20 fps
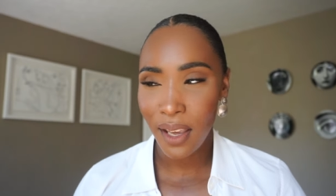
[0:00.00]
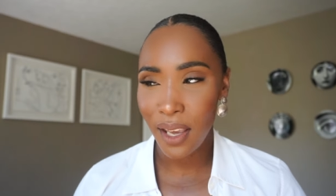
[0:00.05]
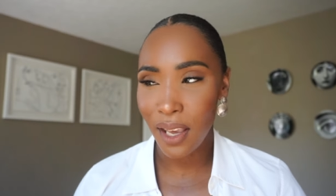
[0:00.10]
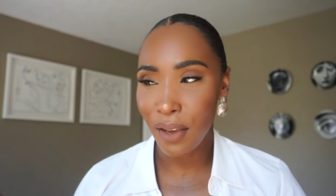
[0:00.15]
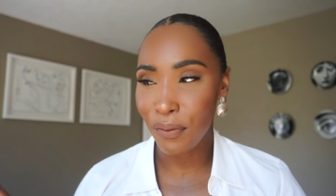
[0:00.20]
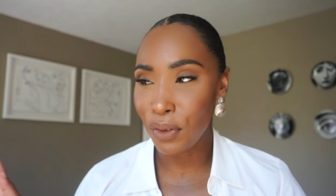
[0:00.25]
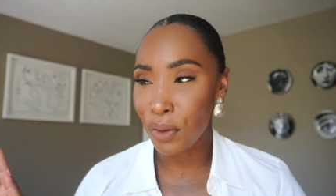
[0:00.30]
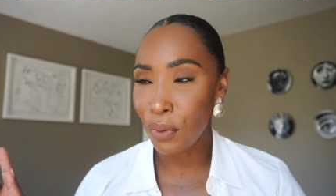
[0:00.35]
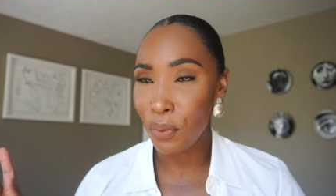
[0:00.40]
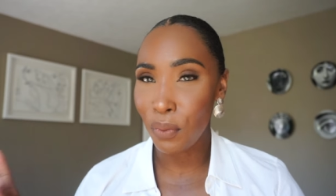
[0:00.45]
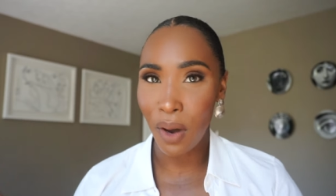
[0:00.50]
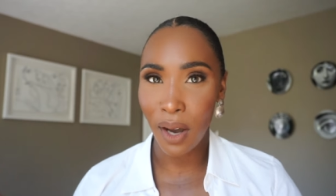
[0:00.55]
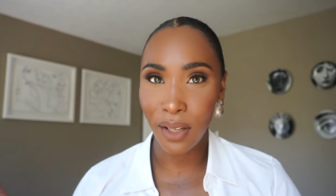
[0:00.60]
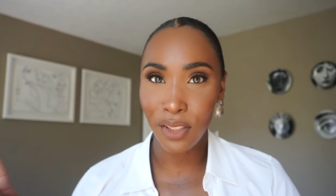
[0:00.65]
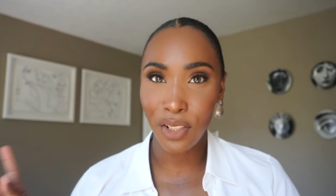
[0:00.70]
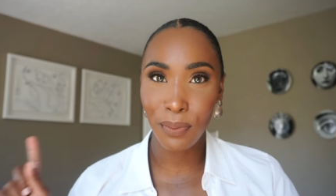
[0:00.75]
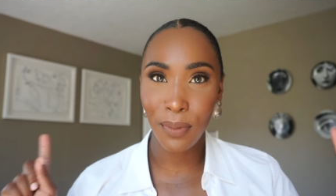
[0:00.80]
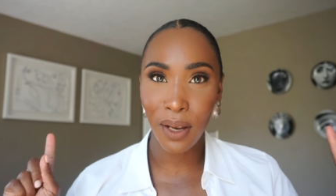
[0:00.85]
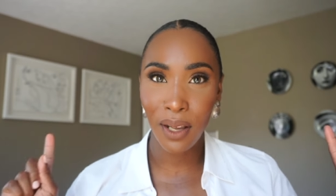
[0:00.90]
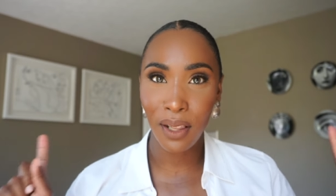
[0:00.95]
If you
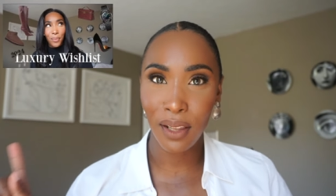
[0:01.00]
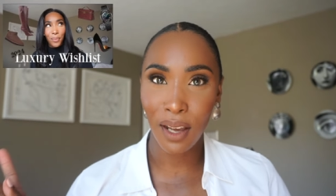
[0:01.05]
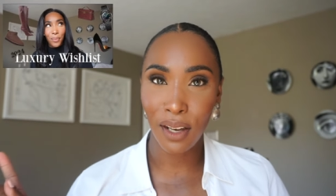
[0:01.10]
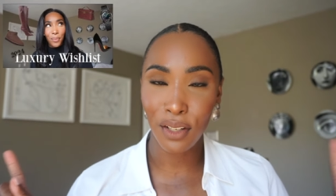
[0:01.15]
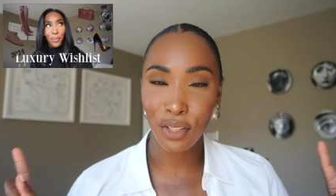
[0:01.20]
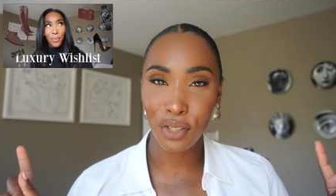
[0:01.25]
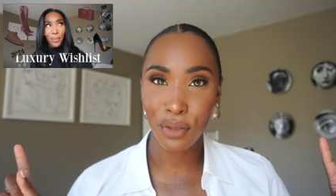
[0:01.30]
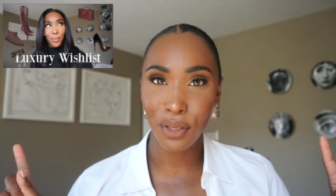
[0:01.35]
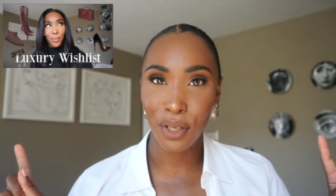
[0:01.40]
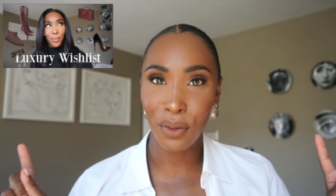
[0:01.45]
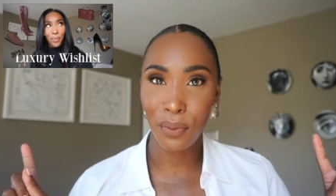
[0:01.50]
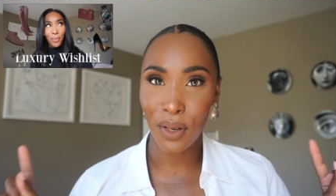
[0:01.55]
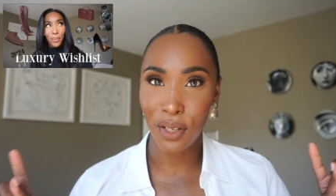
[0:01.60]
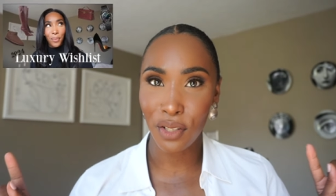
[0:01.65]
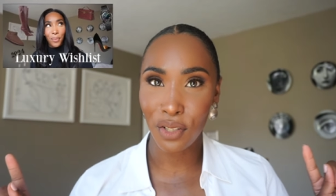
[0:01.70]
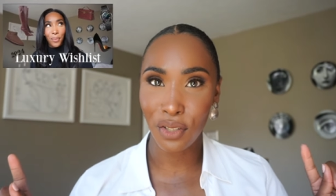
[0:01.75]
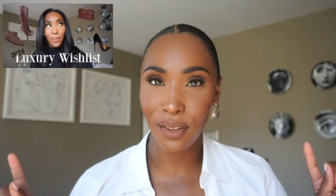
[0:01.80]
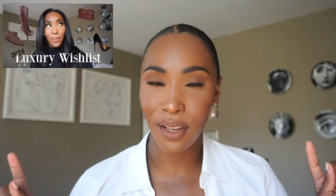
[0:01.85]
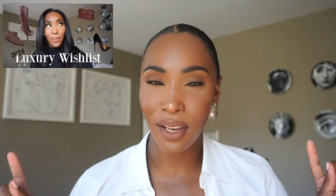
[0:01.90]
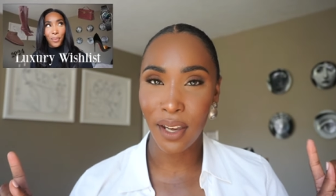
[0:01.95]
watch my luxury
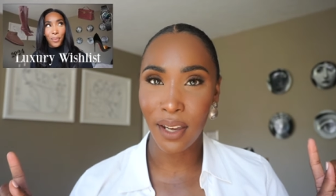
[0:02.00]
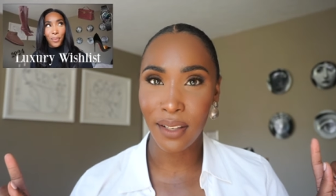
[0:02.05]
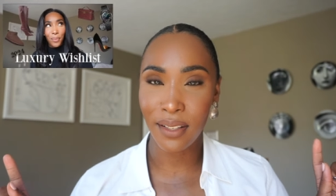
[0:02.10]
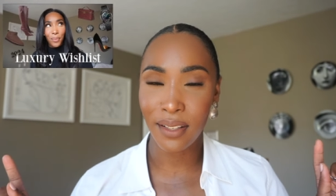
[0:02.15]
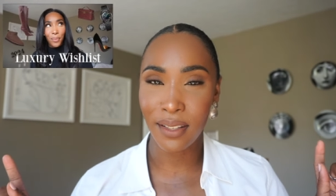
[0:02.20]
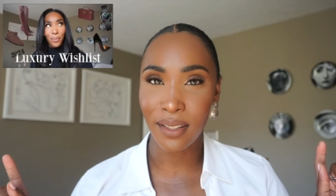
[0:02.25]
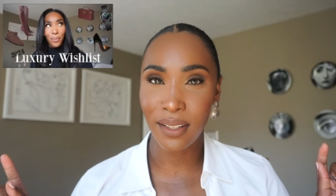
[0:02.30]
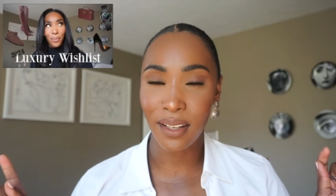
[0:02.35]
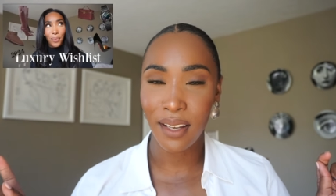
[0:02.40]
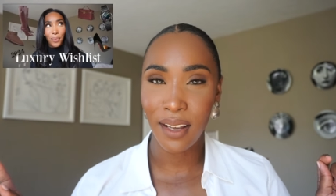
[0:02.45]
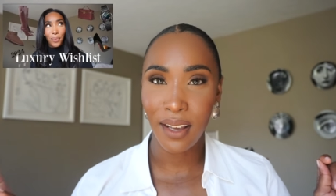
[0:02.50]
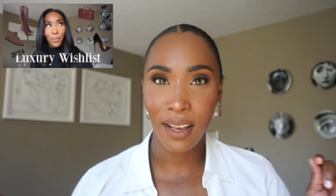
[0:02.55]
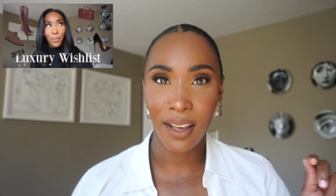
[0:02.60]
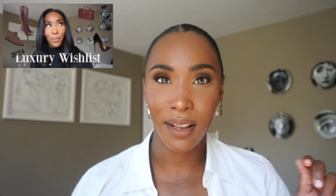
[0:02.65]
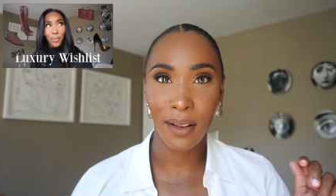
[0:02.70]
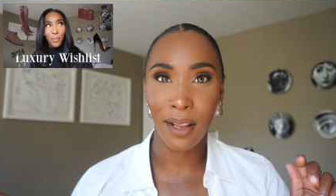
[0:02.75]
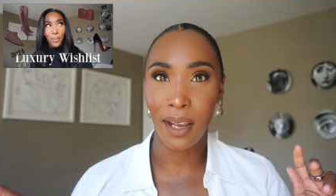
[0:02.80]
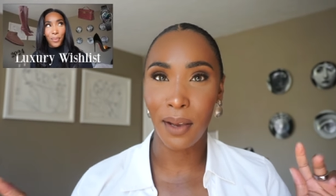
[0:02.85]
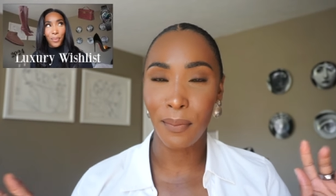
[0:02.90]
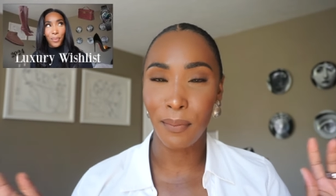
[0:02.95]
wish list
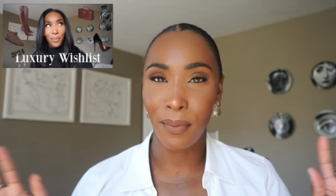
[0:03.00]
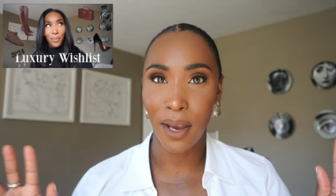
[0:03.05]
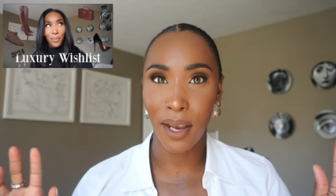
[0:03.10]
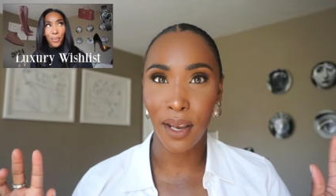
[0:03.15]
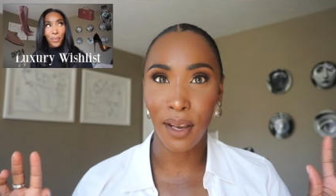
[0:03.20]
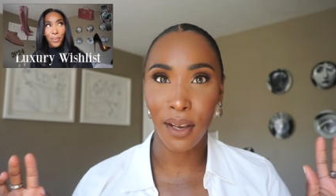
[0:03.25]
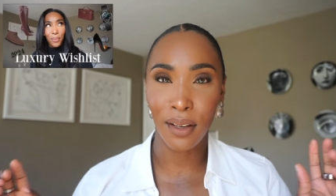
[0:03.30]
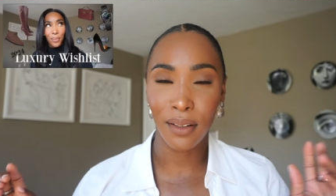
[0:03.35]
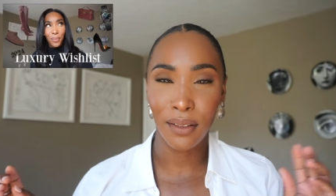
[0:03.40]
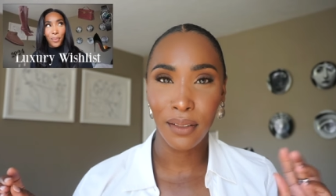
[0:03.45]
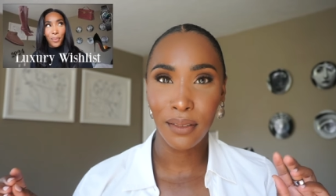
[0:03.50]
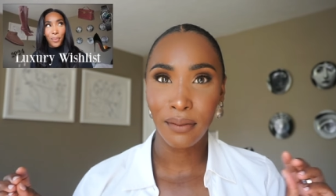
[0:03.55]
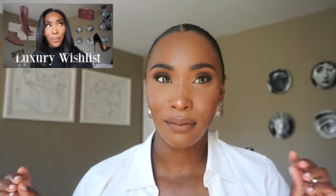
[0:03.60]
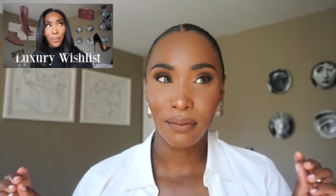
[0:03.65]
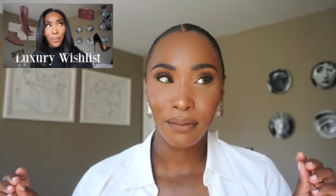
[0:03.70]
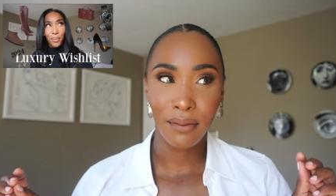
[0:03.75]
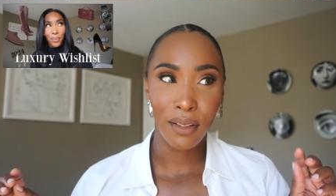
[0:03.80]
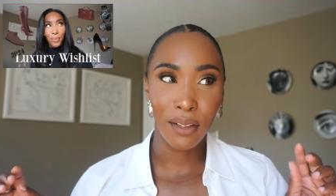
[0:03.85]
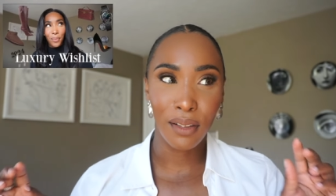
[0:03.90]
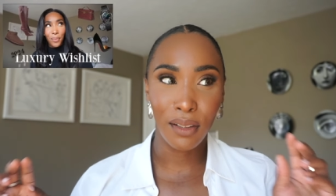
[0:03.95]
and like my
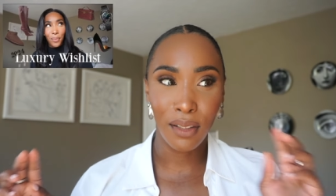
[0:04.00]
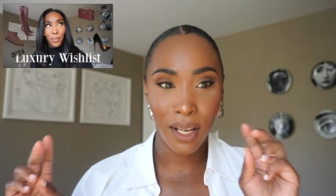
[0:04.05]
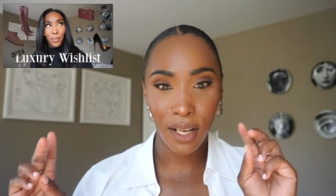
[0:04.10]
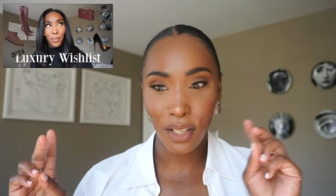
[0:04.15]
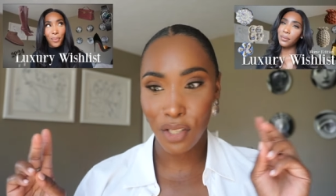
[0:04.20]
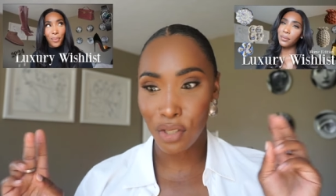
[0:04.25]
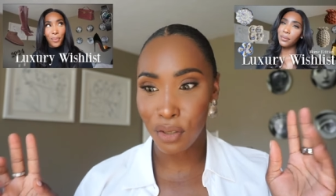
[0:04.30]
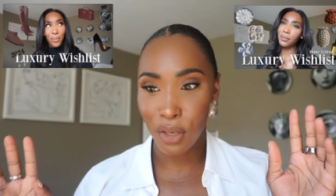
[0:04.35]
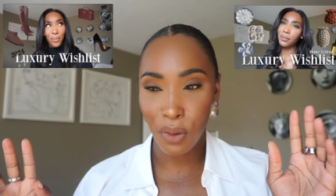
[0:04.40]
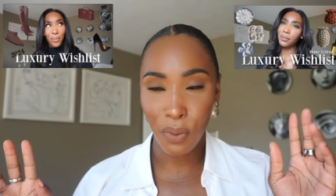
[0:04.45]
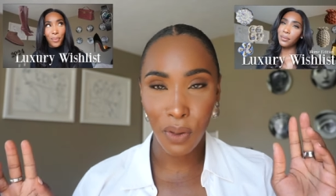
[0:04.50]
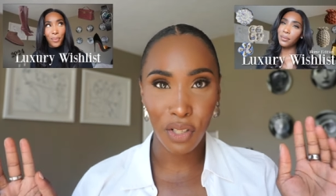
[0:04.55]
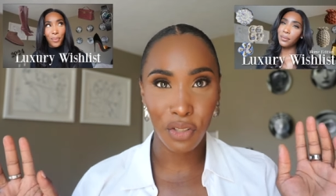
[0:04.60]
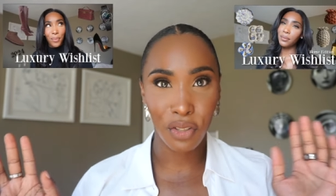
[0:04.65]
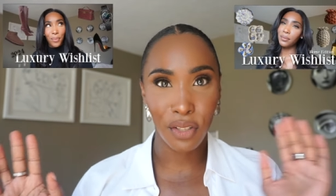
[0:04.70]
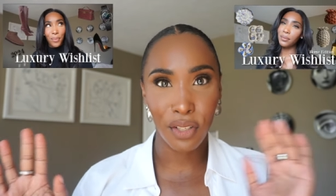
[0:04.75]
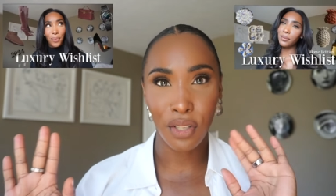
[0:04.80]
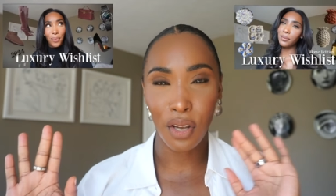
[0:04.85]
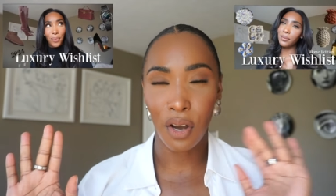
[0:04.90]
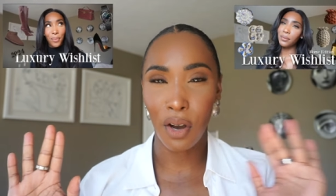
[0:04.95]
luxury wish
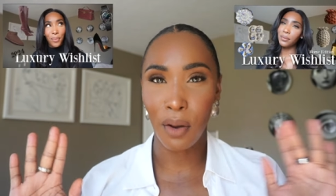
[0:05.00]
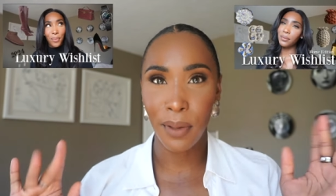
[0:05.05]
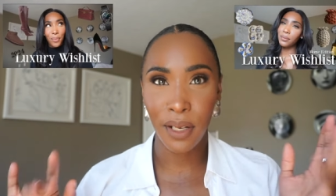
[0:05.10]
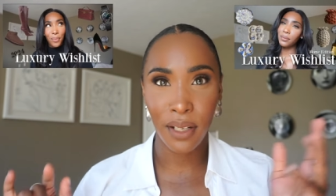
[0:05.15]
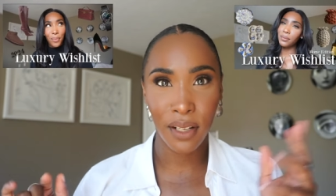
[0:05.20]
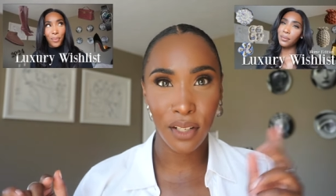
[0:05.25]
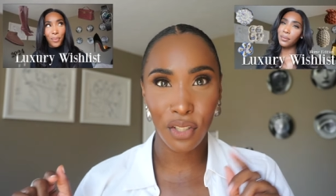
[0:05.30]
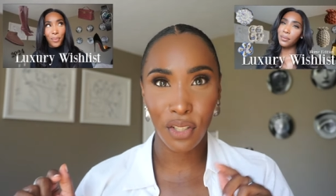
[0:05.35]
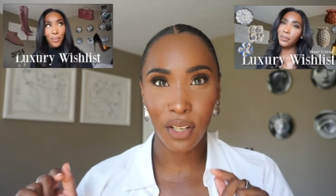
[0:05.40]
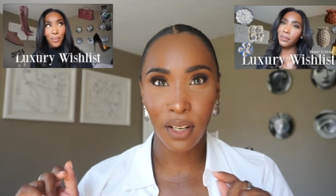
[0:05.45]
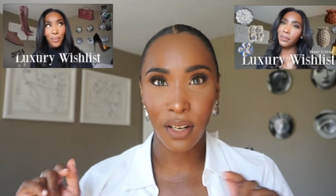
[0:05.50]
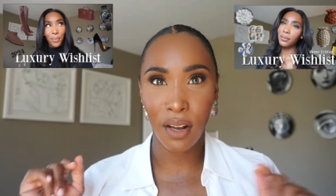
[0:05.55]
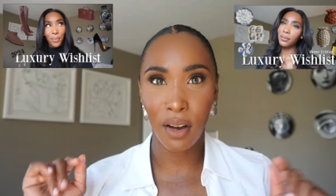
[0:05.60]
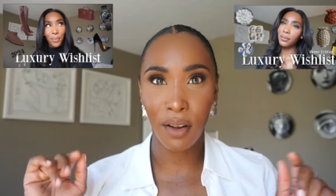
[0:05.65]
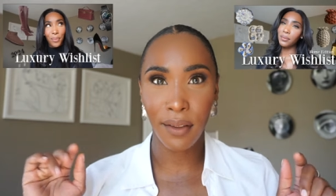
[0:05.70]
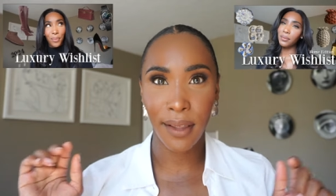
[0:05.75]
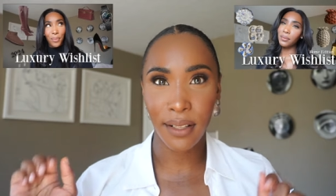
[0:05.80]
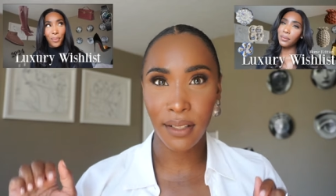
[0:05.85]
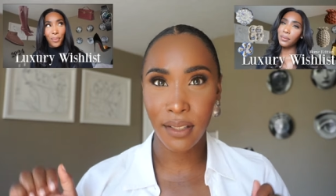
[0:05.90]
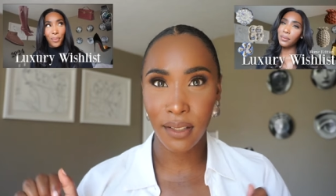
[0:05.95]
list home edition,
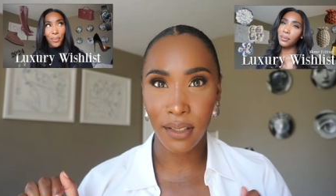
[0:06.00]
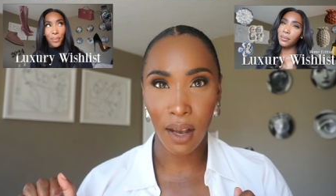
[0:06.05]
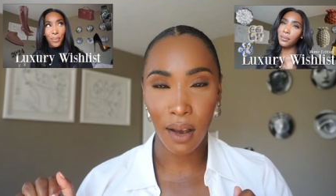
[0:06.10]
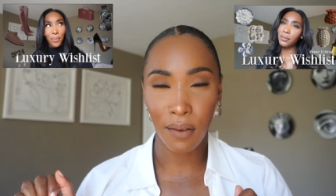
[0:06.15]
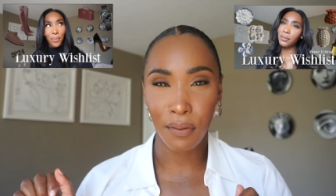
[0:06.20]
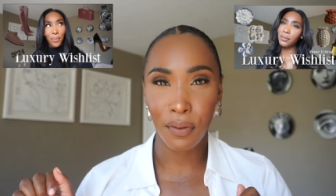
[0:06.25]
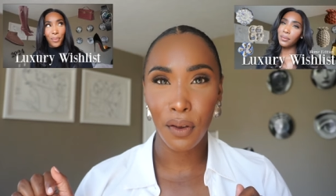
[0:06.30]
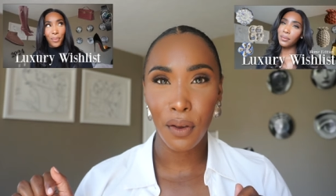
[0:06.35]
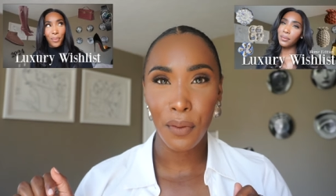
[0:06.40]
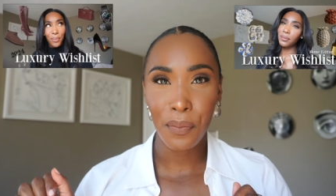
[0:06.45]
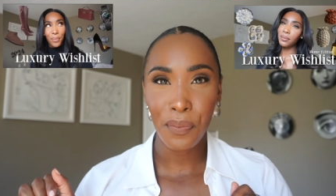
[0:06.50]
all that stuff,